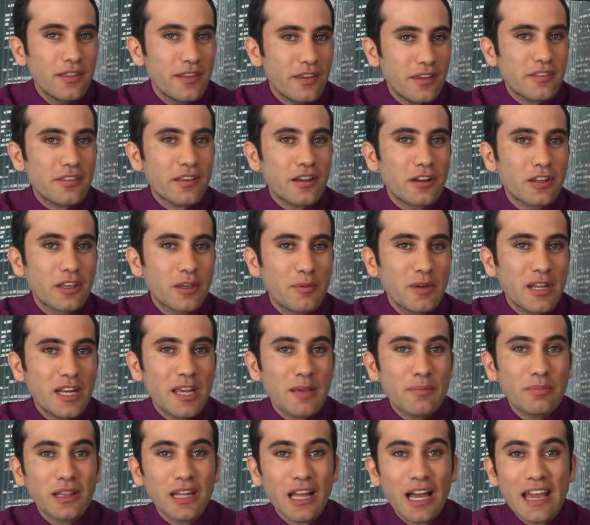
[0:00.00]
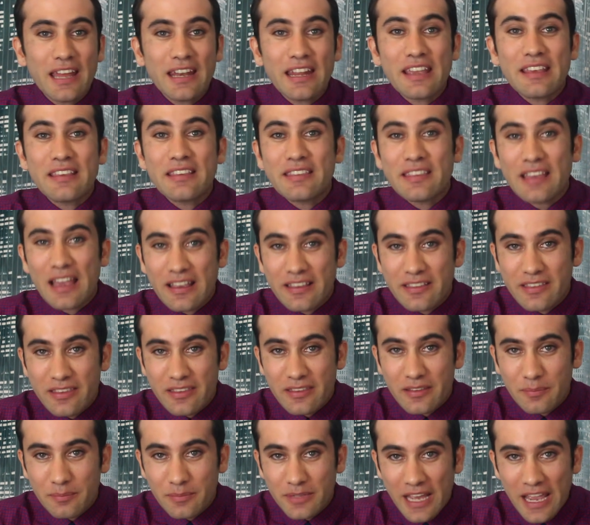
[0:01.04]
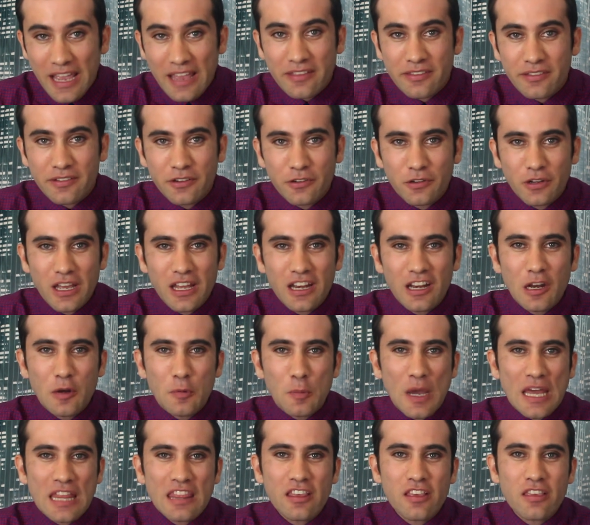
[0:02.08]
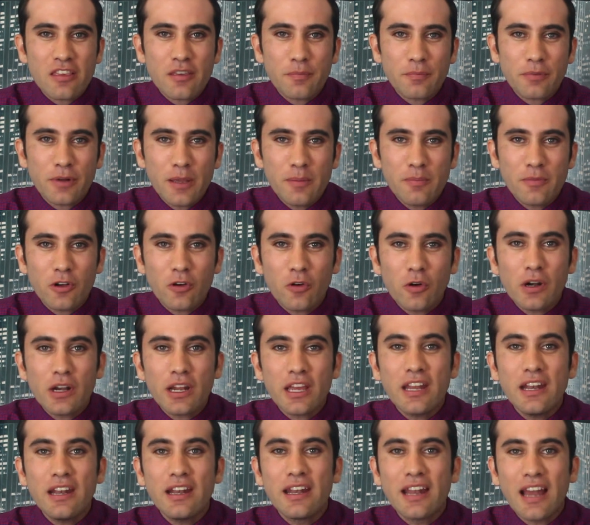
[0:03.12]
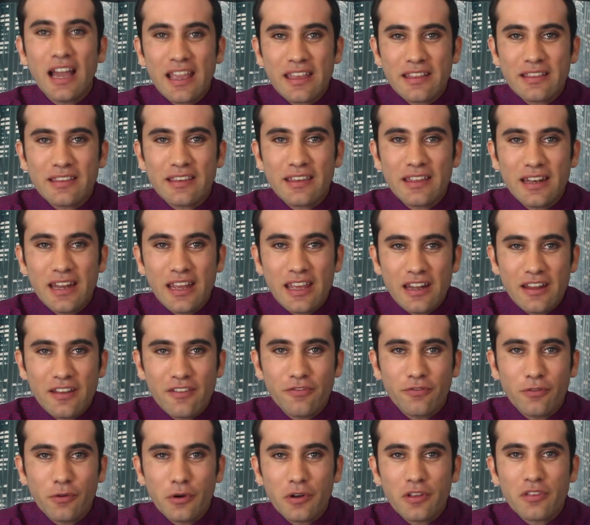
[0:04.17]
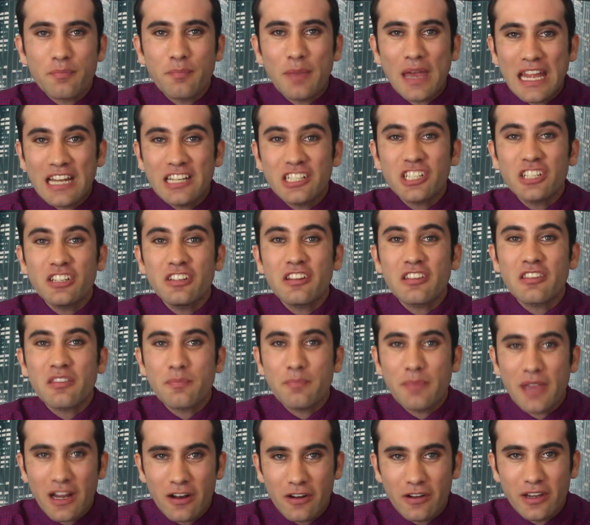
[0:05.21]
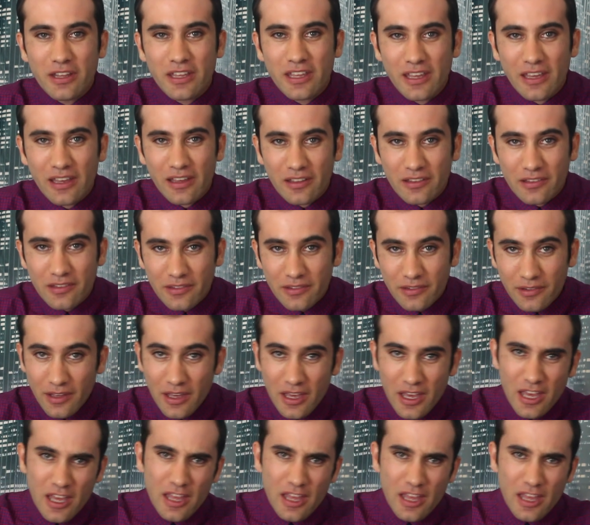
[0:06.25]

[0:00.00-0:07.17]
This argument applied a sexism test created by the Supreme Court in 1984's pension disparity case